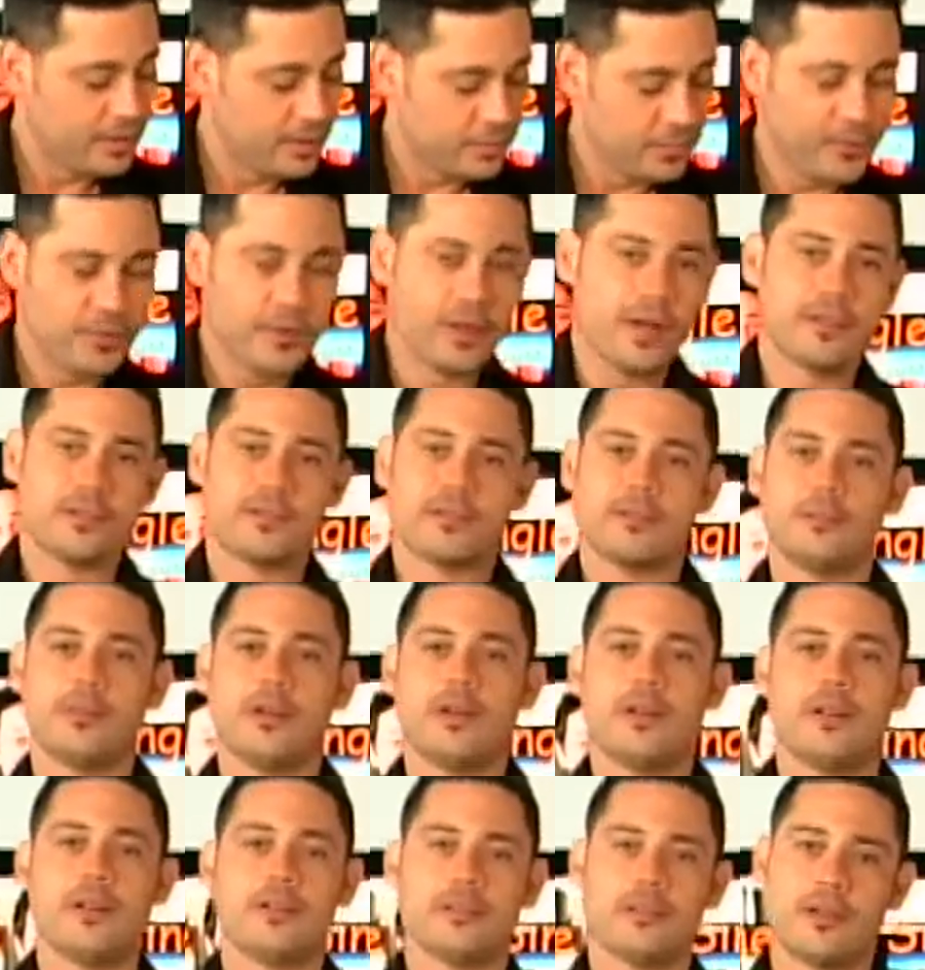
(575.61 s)
We've got some
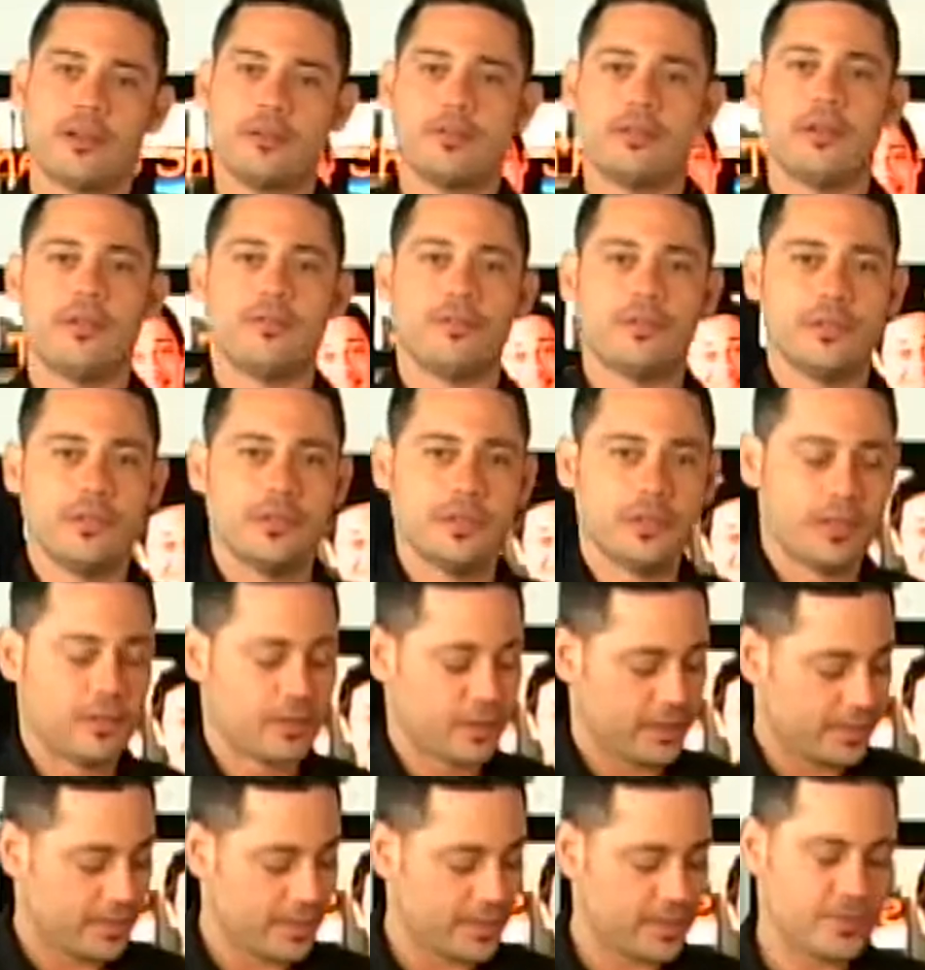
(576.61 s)
our lovely
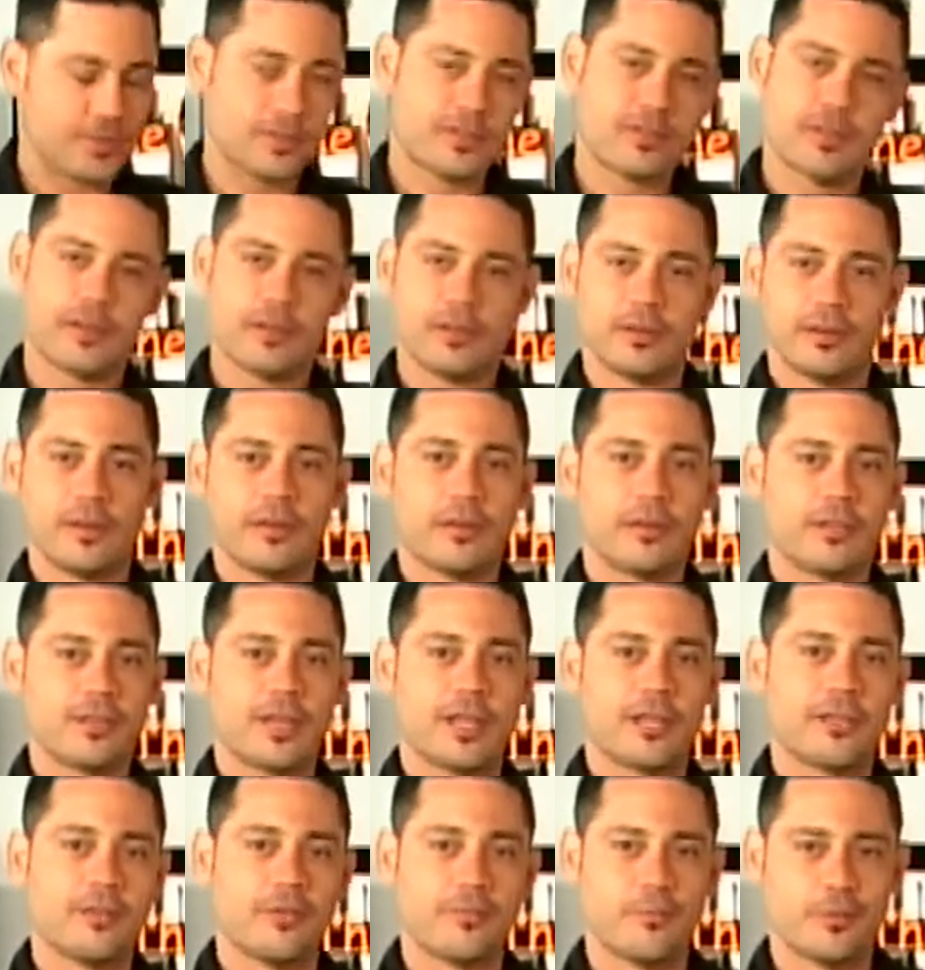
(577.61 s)
guests and
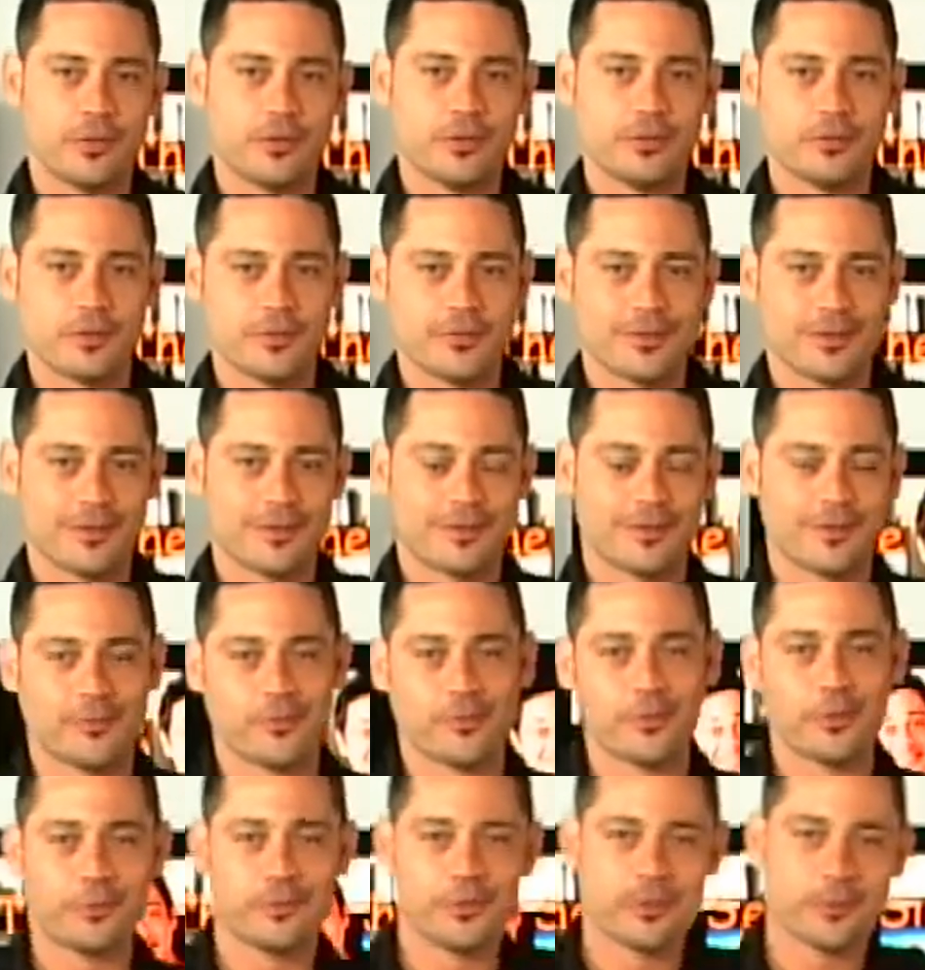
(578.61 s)
executive producers here in the
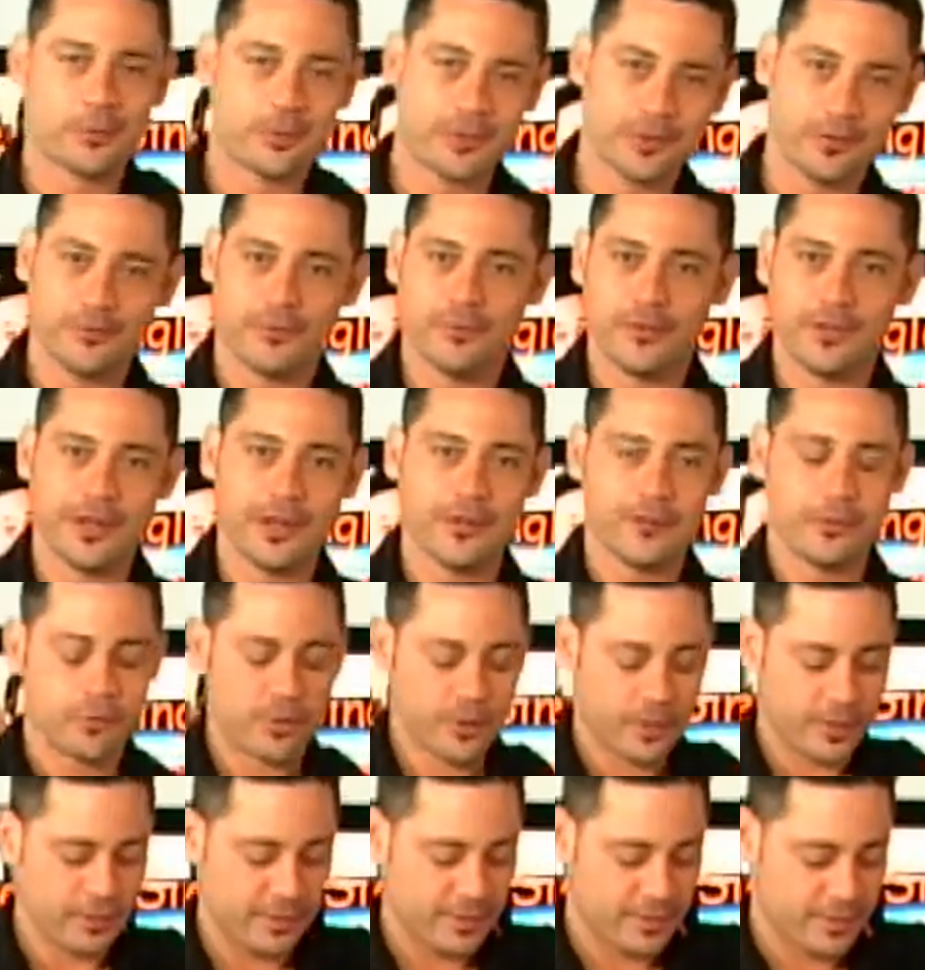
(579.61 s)
room, so we're gonna feed
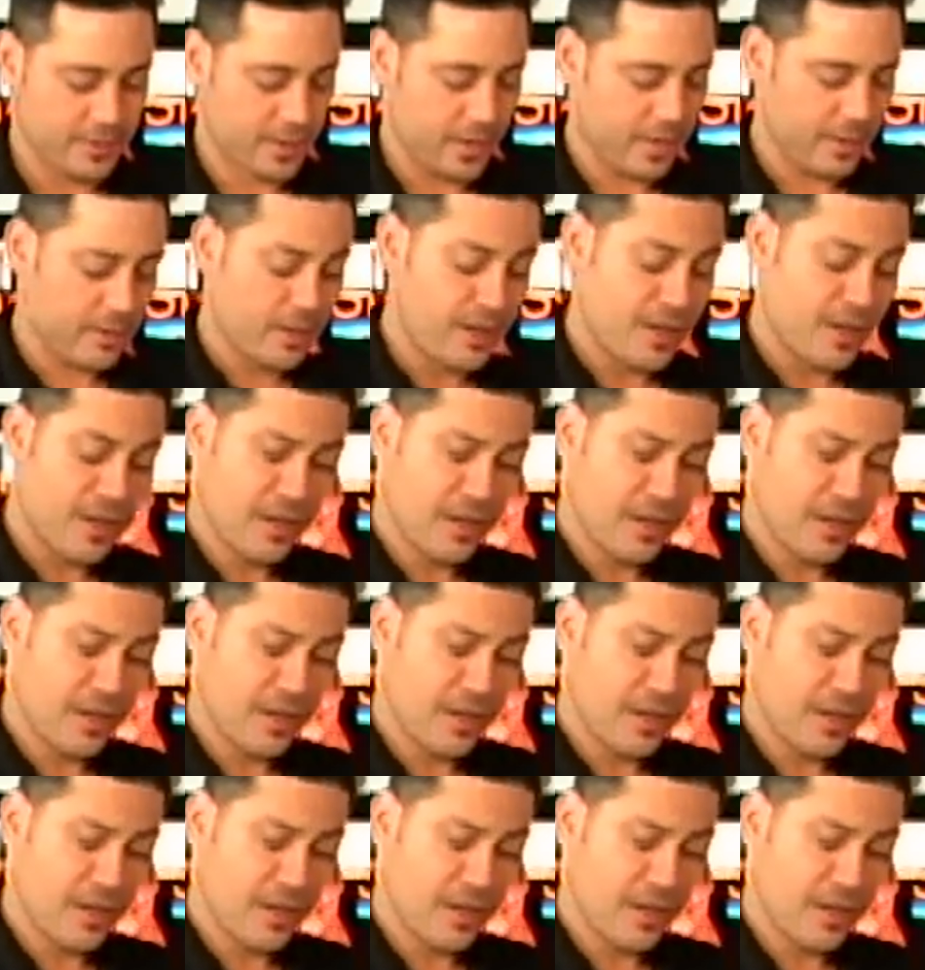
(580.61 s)
everyone here tonight.